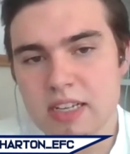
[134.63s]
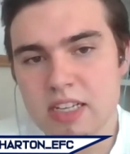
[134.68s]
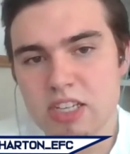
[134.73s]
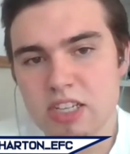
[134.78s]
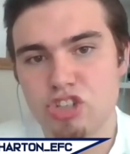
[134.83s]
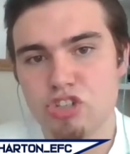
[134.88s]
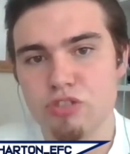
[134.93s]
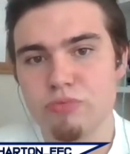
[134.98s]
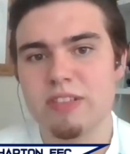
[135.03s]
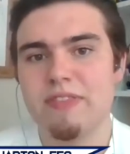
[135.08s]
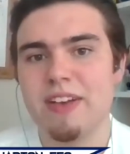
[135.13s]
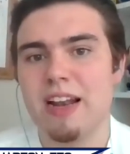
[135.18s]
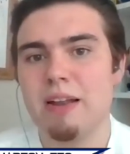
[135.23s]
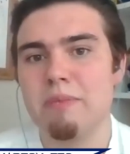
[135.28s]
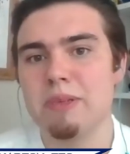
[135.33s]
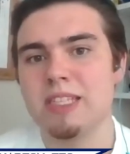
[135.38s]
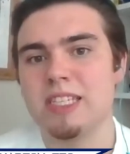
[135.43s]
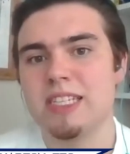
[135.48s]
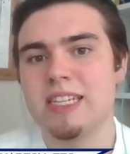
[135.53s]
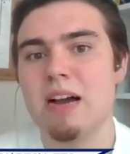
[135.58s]
Some
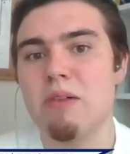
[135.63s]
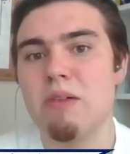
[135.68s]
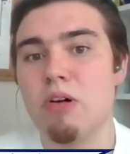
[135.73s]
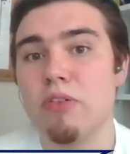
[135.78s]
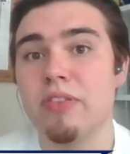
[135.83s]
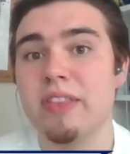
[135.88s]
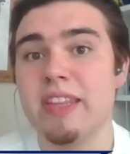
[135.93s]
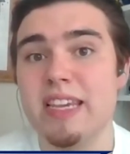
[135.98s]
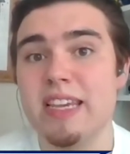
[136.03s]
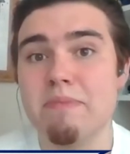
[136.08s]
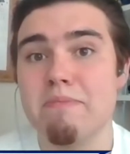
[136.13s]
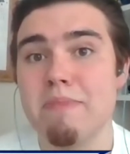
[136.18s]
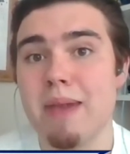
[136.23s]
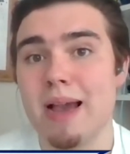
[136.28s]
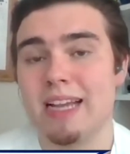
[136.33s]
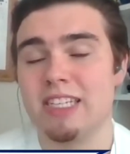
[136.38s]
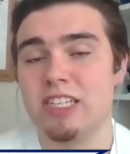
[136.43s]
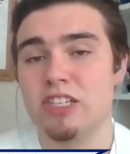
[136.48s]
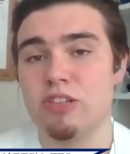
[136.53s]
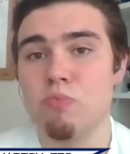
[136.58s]
developments now on the
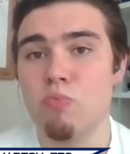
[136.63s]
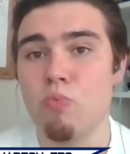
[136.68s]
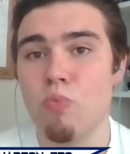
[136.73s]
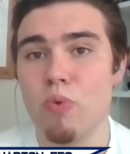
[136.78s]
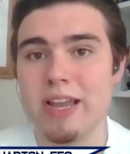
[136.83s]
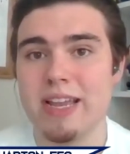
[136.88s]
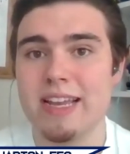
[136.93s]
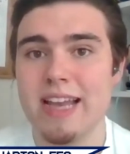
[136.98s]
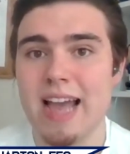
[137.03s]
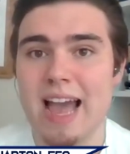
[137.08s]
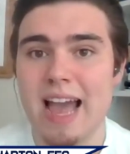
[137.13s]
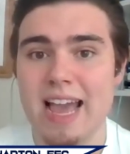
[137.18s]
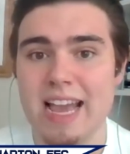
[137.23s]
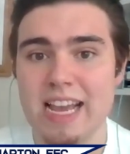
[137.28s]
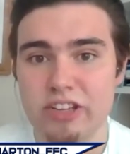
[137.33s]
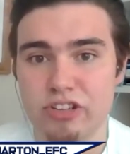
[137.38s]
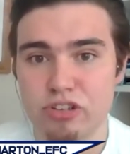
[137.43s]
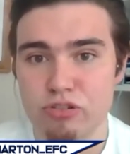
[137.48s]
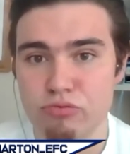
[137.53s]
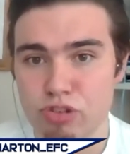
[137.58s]
Mexican winger
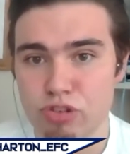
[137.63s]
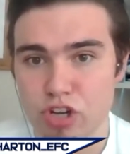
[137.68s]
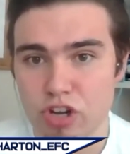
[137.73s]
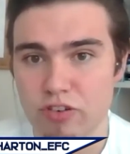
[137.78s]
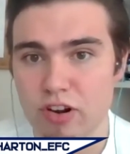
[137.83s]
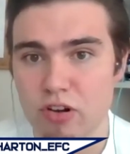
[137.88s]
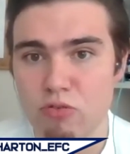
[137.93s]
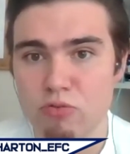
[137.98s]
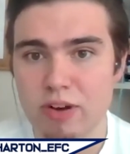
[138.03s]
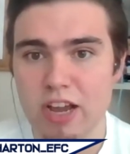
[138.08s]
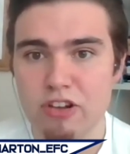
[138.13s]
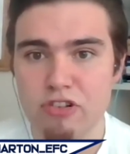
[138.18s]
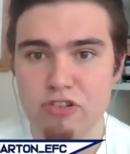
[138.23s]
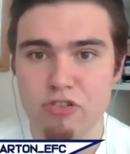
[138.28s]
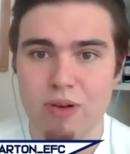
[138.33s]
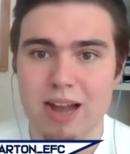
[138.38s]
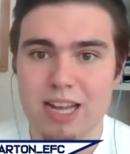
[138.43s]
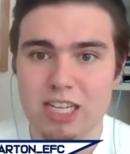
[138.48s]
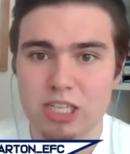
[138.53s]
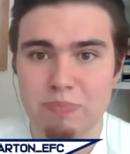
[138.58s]
Jesus Corona,
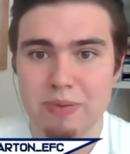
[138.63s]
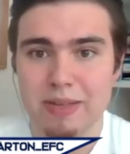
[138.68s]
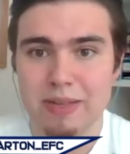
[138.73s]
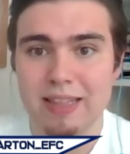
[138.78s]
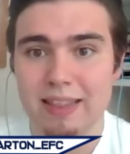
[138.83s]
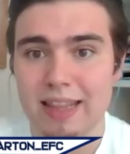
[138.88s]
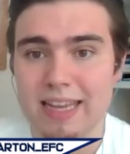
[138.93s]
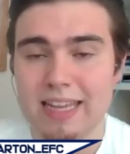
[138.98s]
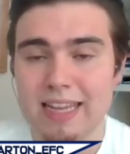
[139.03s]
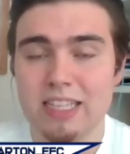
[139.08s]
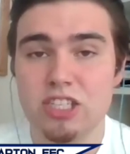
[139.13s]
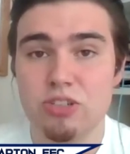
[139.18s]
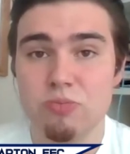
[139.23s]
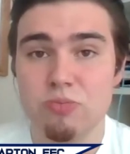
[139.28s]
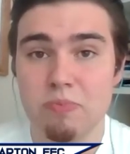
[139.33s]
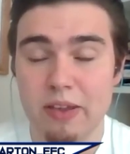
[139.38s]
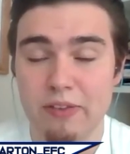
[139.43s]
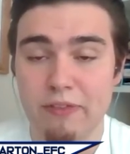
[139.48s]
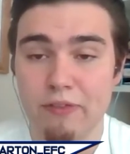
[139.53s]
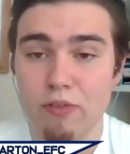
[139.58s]
who has been linked
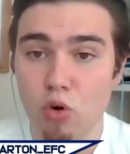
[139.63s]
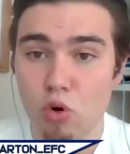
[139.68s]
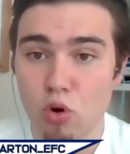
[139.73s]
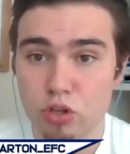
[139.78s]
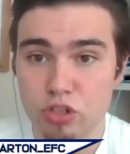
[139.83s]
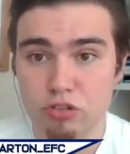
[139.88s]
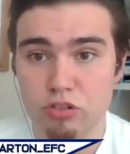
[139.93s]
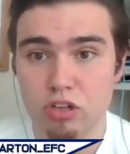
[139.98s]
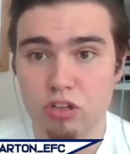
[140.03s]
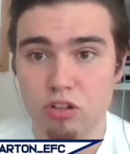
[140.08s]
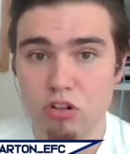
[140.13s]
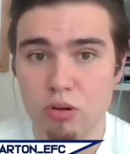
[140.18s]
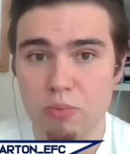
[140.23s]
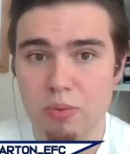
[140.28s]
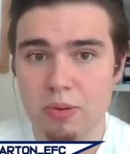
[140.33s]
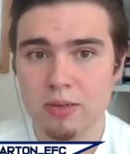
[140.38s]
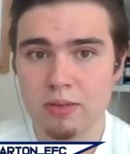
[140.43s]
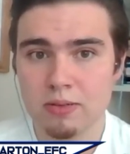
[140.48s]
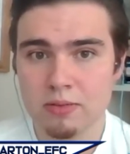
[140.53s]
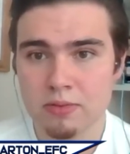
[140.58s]
before to the club.
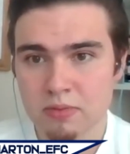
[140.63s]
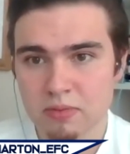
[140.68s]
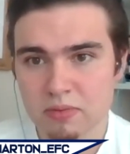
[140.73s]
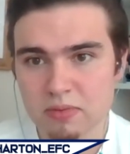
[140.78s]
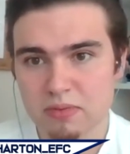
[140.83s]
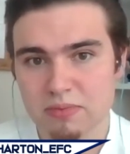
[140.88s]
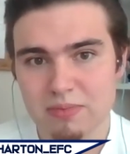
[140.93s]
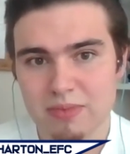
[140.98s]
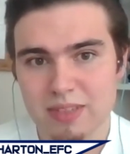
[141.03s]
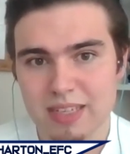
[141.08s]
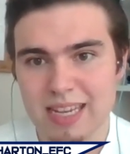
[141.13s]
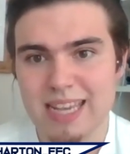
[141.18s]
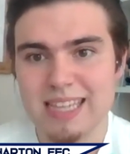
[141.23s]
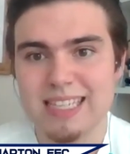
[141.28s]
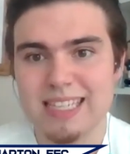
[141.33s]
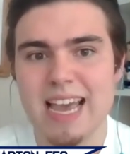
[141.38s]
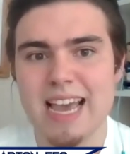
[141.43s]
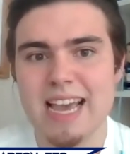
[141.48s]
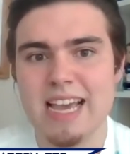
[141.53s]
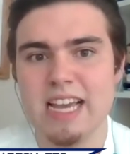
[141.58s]

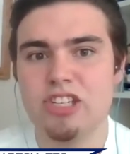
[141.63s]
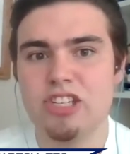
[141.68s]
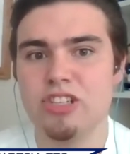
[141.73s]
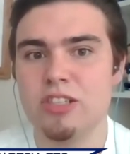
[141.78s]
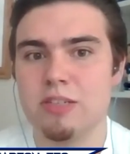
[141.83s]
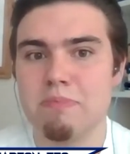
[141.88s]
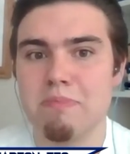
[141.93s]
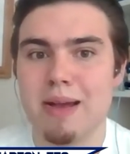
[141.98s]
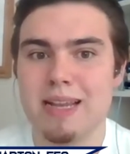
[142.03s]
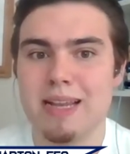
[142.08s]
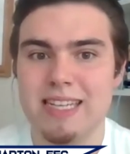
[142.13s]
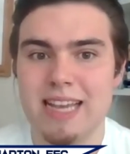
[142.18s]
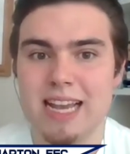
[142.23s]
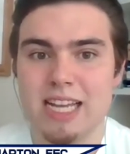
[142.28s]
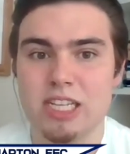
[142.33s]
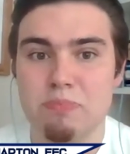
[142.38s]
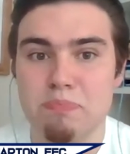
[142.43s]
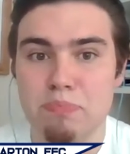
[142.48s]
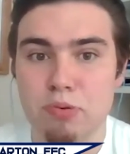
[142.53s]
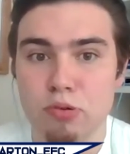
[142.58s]
His agent,
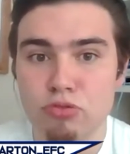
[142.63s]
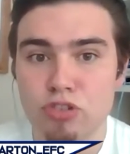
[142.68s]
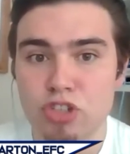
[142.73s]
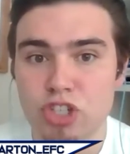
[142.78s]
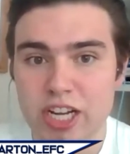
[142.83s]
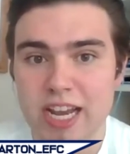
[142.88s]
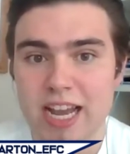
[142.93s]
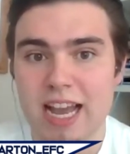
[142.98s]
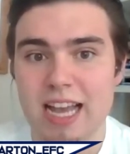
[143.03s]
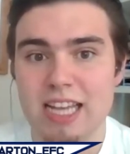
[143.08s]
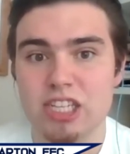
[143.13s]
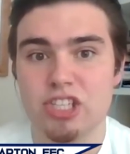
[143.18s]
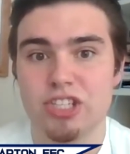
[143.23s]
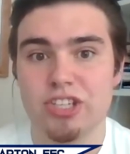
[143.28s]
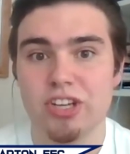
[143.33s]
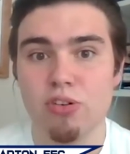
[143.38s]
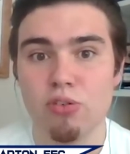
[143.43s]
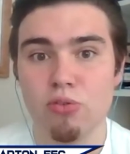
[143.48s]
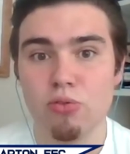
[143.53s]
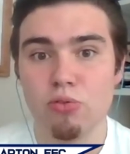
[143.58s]
Matias Bunja, has
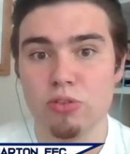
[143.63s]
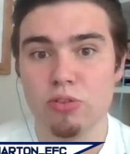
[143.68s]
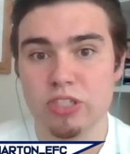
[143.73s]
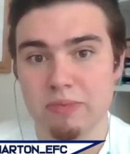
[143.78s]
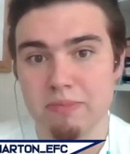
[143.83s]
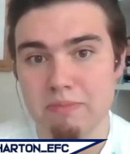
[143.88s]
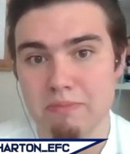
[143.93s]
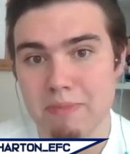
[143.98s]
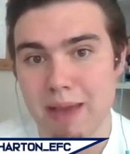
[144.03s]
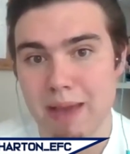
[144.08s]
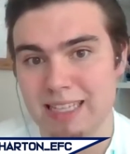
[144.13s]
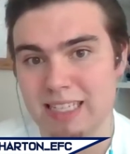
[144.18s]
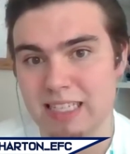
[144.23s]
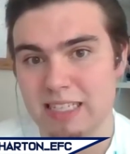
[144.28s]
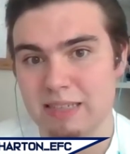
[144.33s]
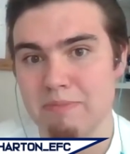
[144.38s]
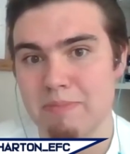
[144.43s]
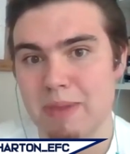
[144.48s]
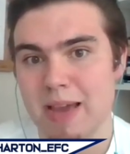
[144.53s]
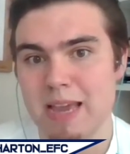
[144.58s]
told
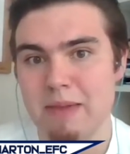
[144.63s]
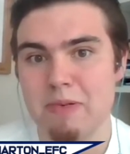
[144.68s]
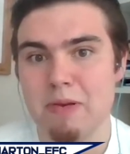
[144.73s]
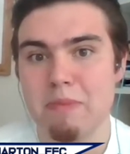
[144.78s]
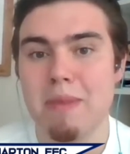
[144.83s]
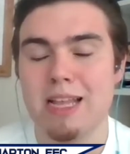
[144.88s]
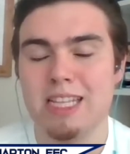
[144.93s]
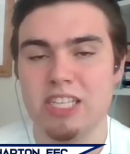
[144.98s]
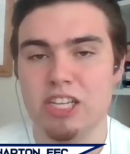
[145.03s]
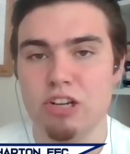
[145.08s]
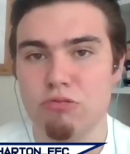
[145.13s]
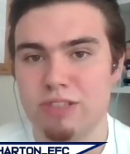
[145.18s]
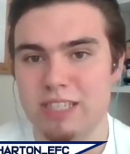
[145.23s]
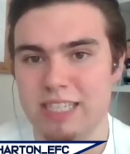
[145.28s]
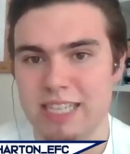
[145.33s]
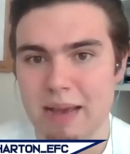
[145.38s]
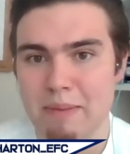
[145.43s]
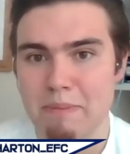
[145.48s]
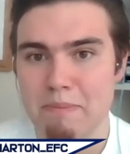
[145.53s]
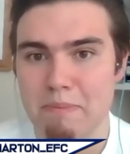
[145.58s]
Mexican paper Medio
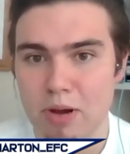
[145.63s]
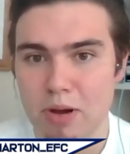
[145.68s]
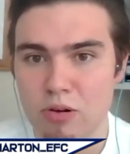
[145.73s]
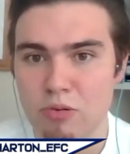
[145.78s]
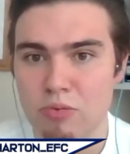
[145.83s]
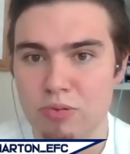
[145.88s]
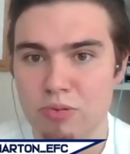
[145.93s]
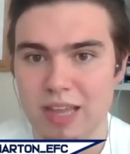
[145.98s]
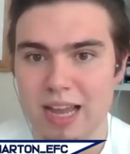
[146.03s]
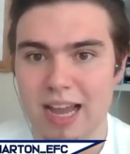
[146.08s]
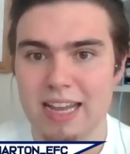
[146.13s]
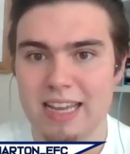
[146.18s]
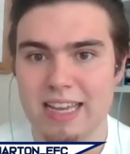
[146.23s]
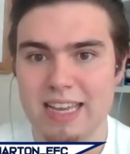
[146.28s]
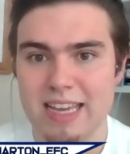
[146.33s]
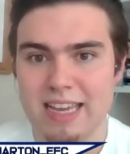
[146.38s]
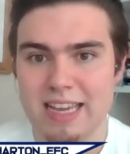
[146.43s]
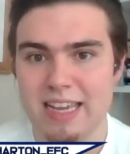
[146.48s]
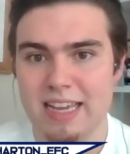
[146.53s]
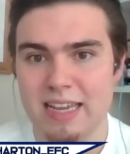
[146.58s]
Tiempo that
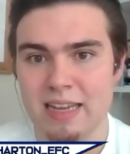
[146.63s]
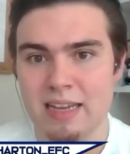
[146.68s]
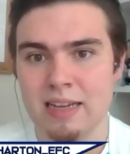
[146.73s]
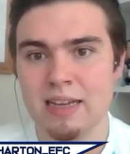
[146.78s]
he